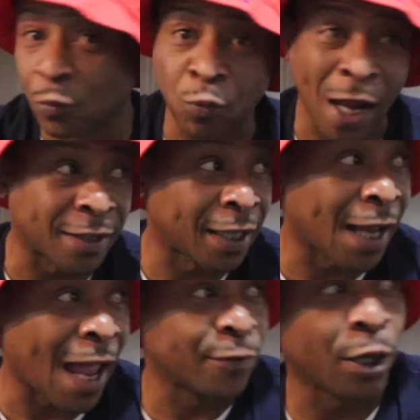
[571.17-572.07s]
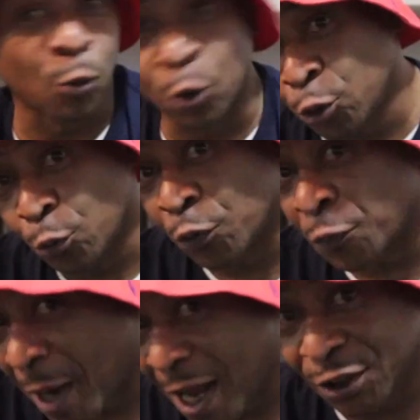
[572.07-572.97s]
like they they want you to
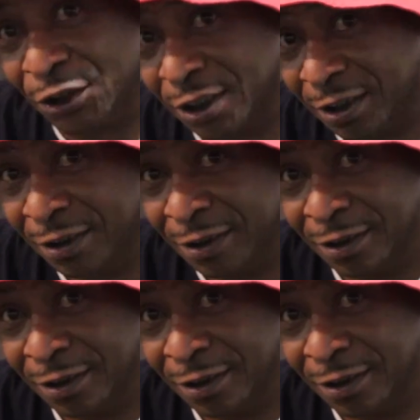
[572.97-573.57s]
respond to shit,